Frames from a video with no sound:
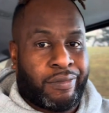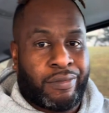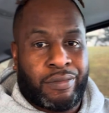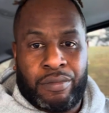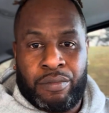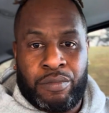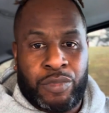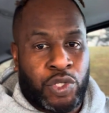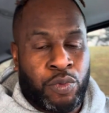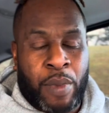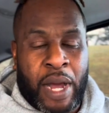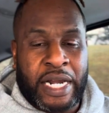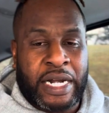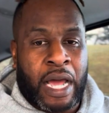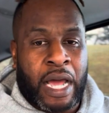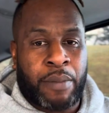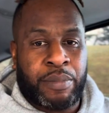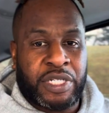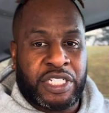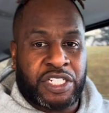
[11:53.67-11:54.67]
You might
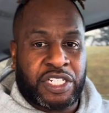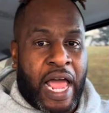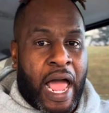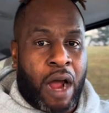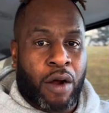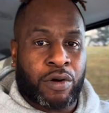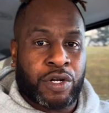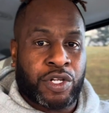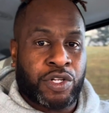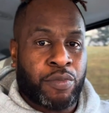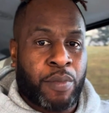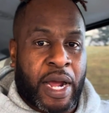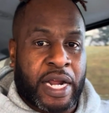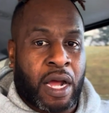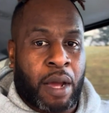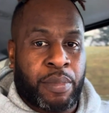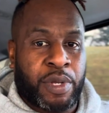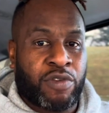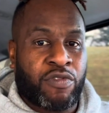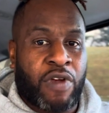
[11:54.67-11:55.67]
not be showered. You might
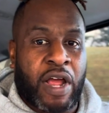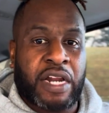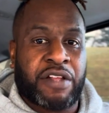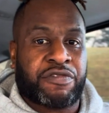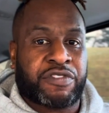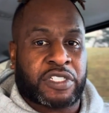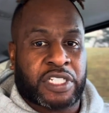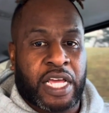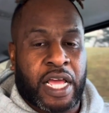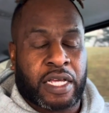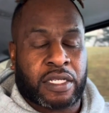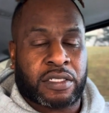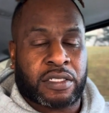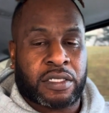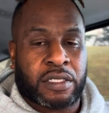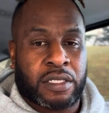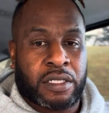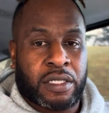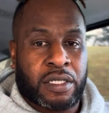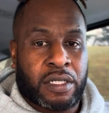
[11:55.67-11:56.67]
not be ready for sex.
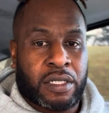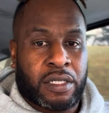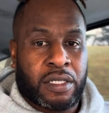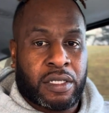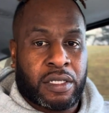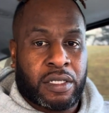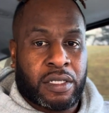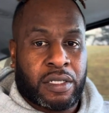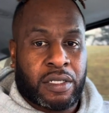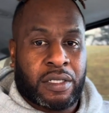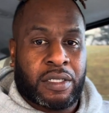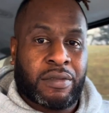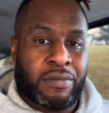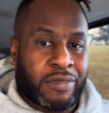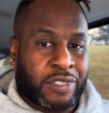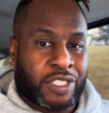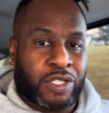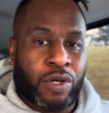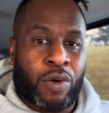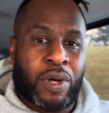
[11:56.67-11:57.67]

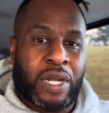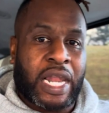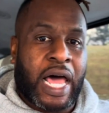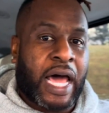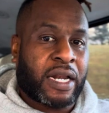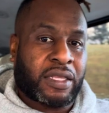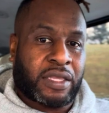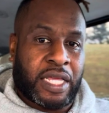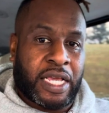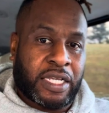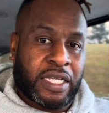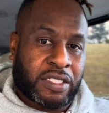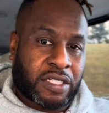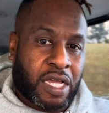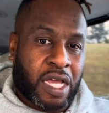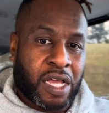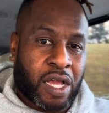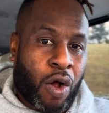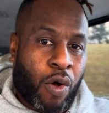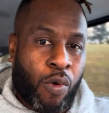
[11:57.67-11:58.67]
So a lot of things
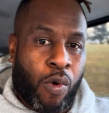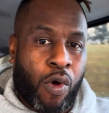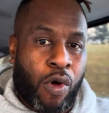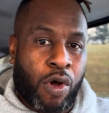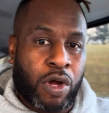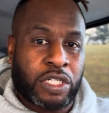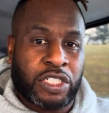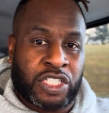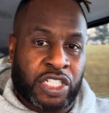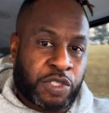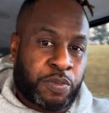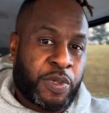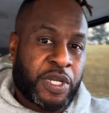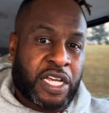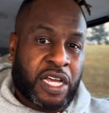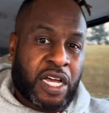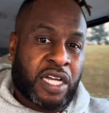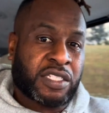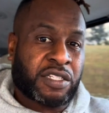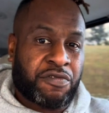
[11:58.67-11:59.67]
can go on just
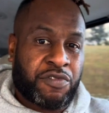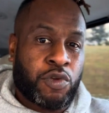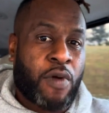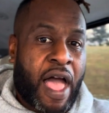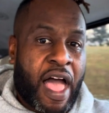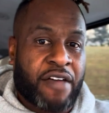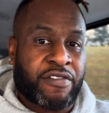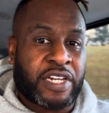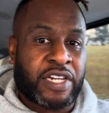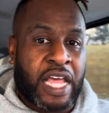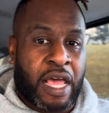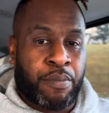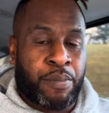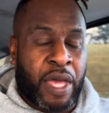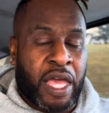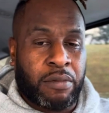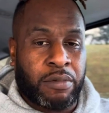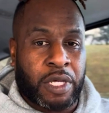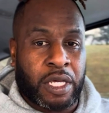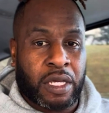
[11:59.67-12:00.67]
because of you having that
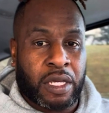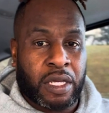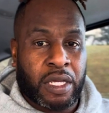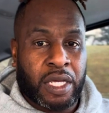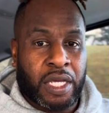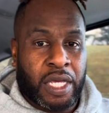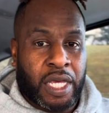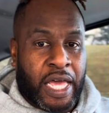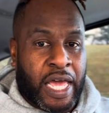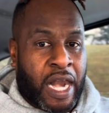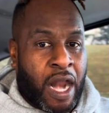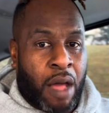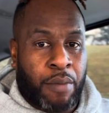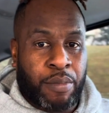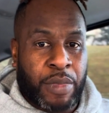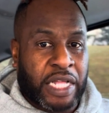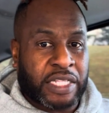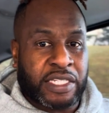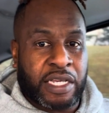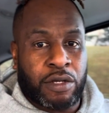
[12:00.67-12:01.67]
baby. And I'm
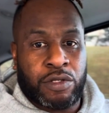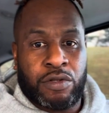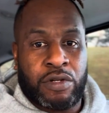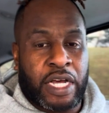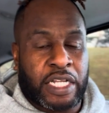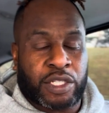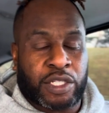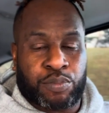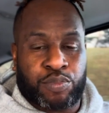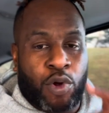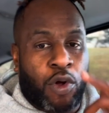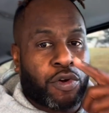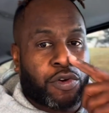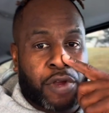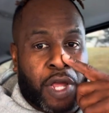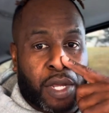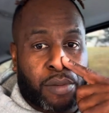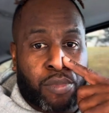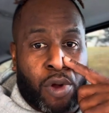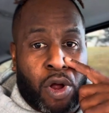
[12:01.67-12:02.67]
not telling you not to
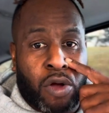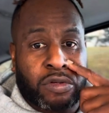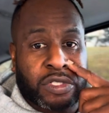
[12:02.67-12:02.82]
procreate, bro.